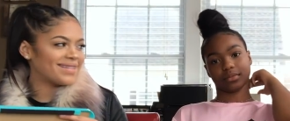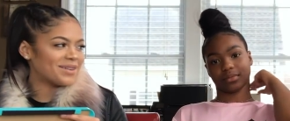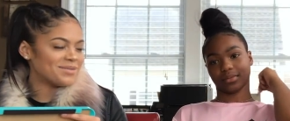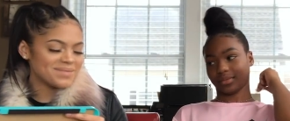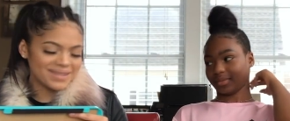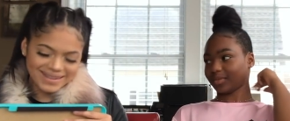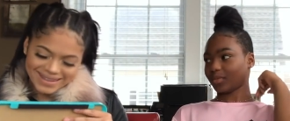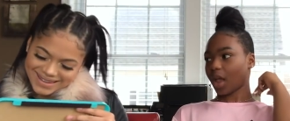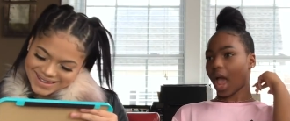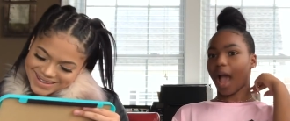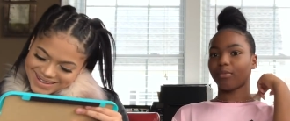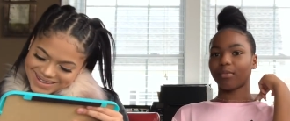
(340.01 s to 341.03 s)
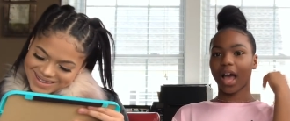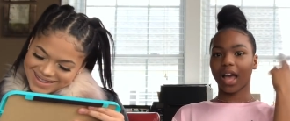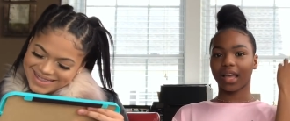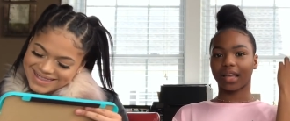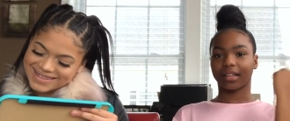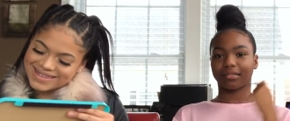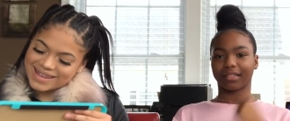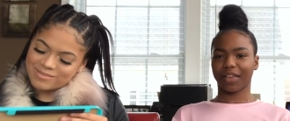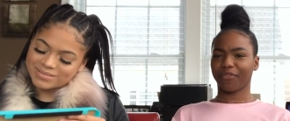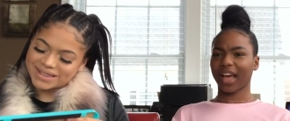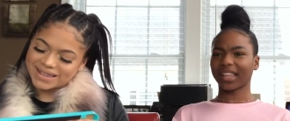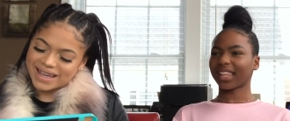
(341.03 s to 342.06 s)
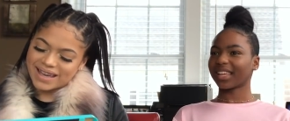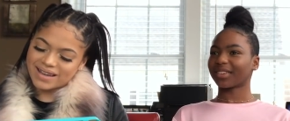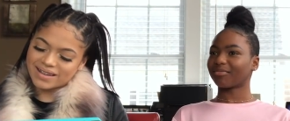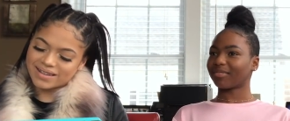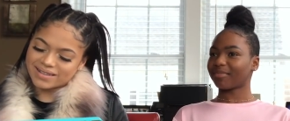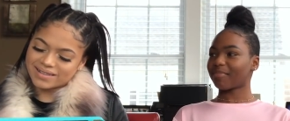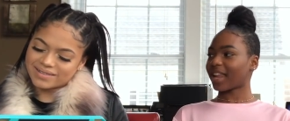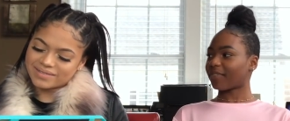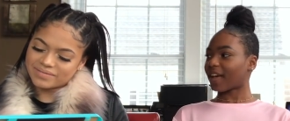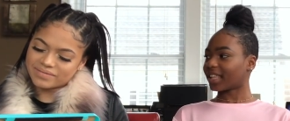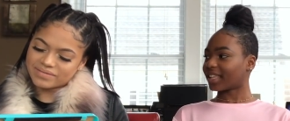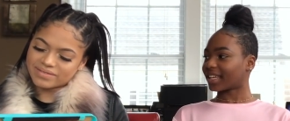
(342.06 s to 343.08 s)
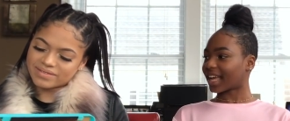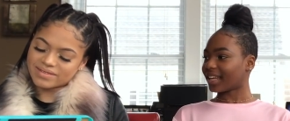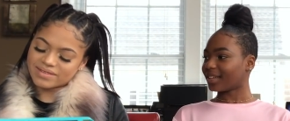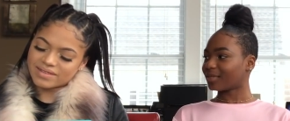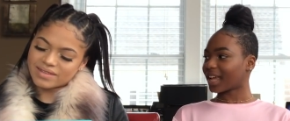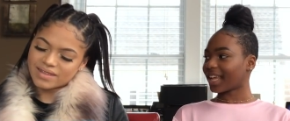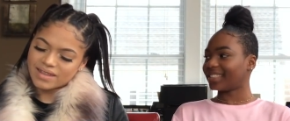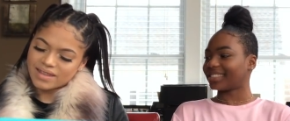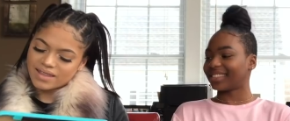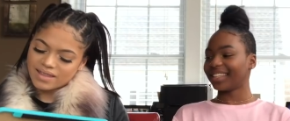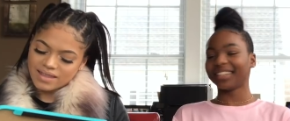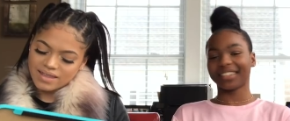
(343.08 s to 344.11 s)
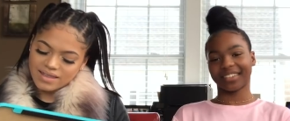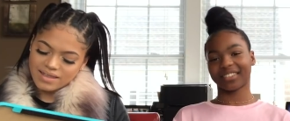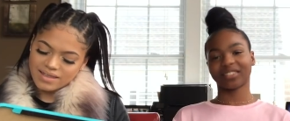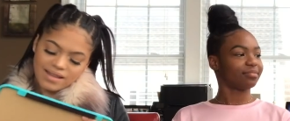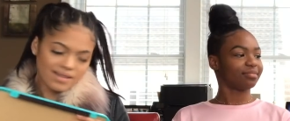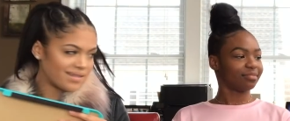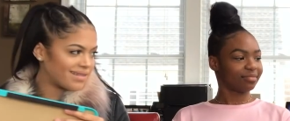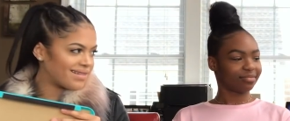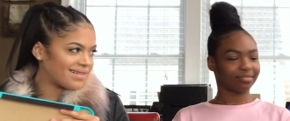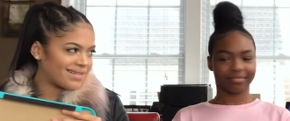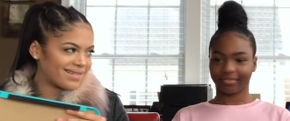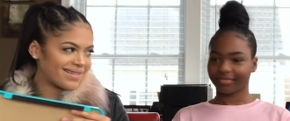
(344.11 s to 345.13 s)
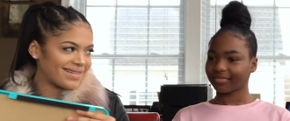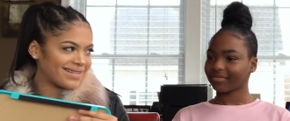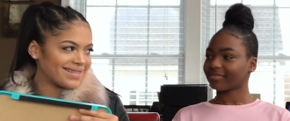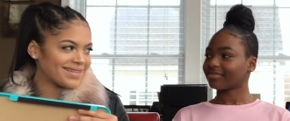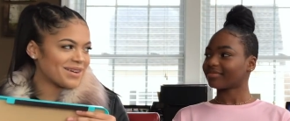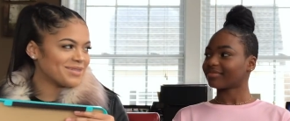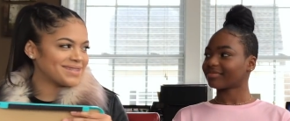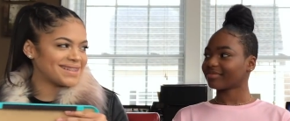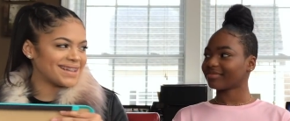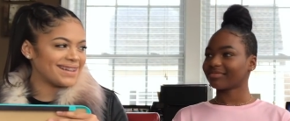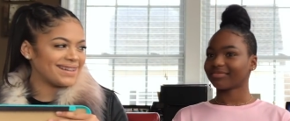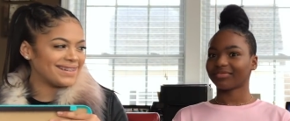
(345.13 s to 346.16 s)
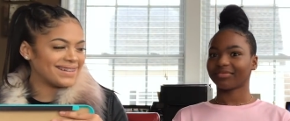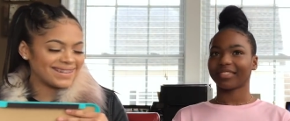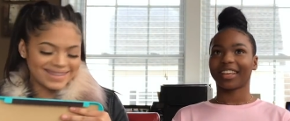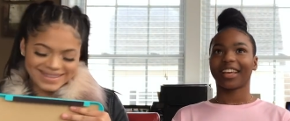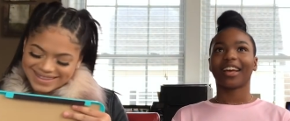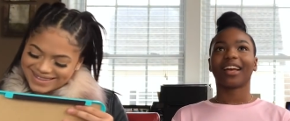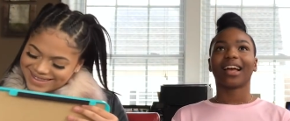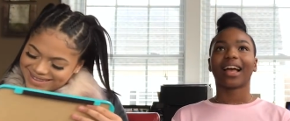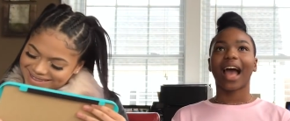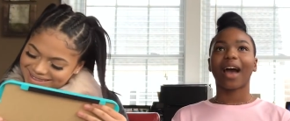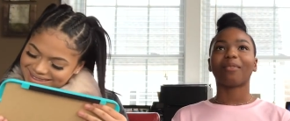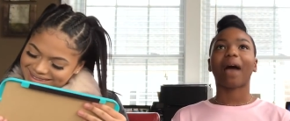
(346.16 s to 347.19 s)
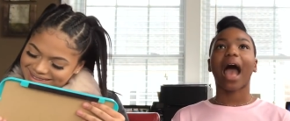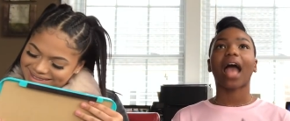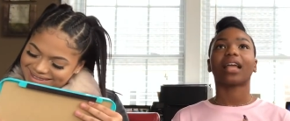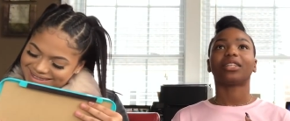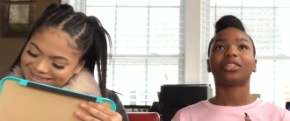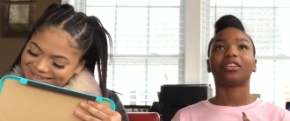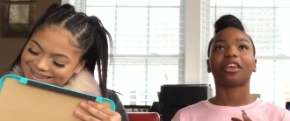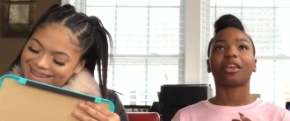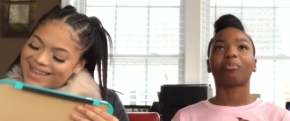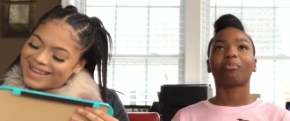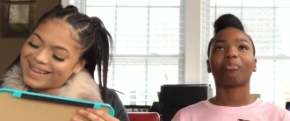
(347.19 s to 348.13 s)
Speaker 1: Don't be looking. I'm not. I'm if I look, wait a If I look, I know the answer. Don't cheat. How am I cheating?